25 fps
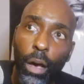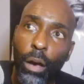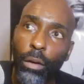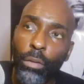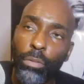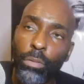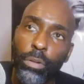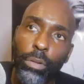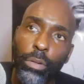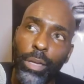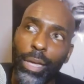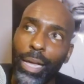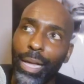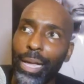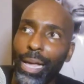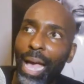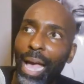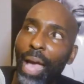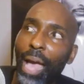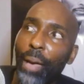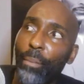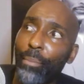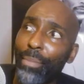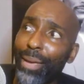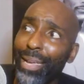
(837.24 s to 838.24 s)
Oh,
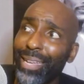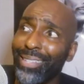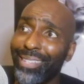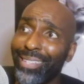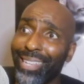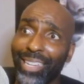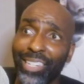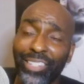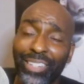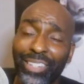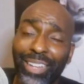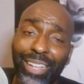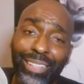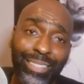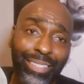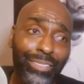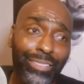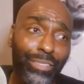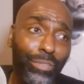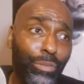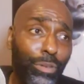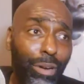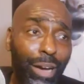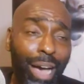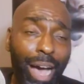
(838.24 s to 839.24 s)
I made 10
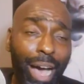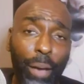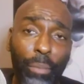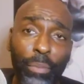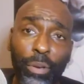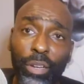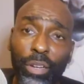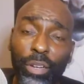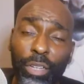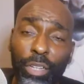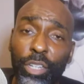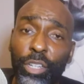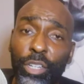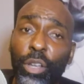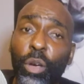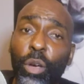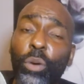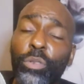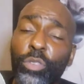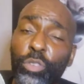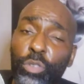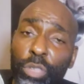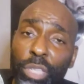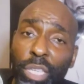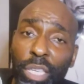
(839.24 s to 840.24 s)
shots in a row. I'm good.
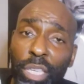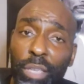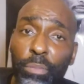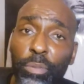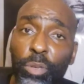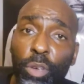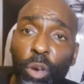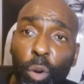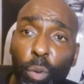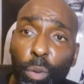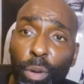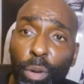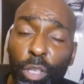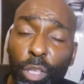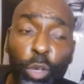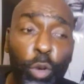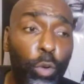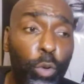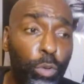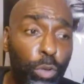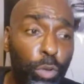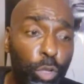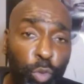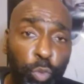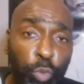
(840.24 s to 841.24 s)
No, you keep
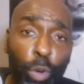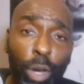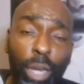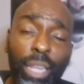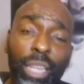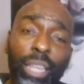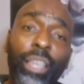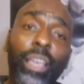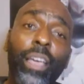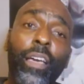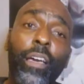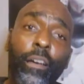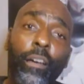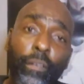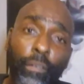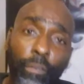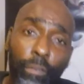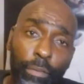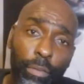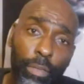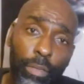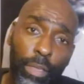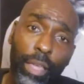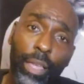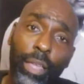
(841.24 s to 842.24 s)
going. Go to 20,
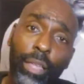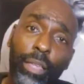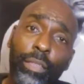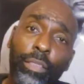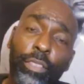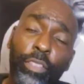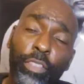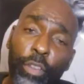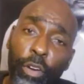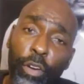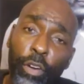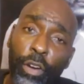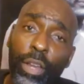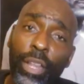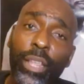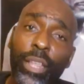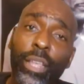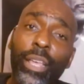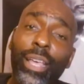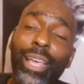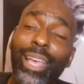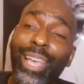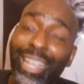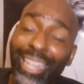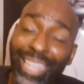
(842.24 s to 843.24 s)

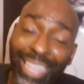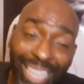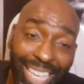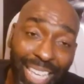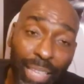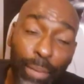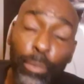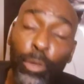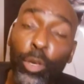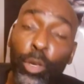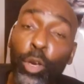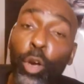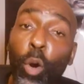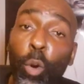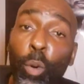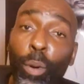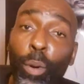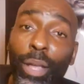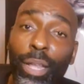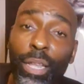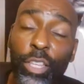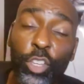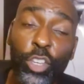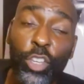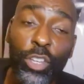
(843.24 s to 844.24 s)
30. Keep
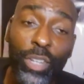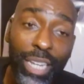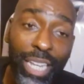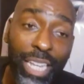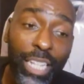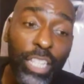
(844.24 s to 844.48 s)
going. You